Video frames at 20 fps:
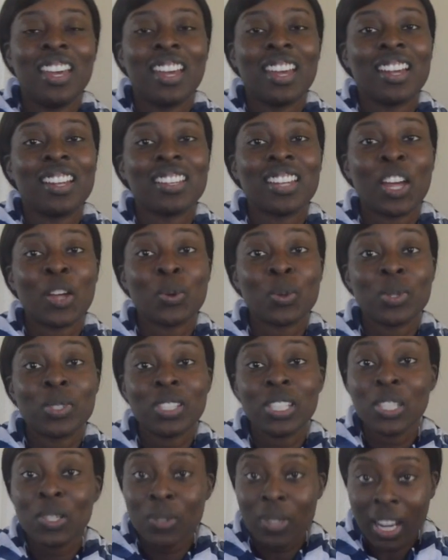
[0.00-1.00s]
and I will
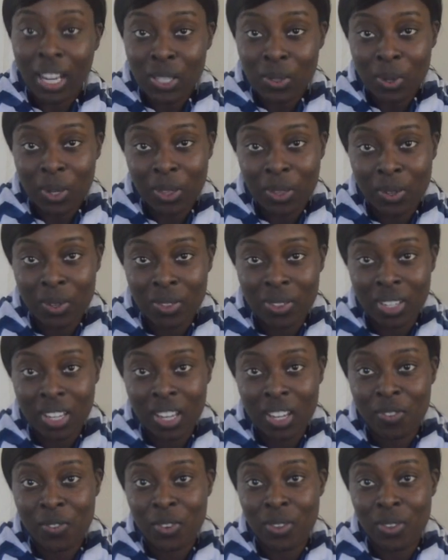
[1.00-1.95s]
see you next week Thursday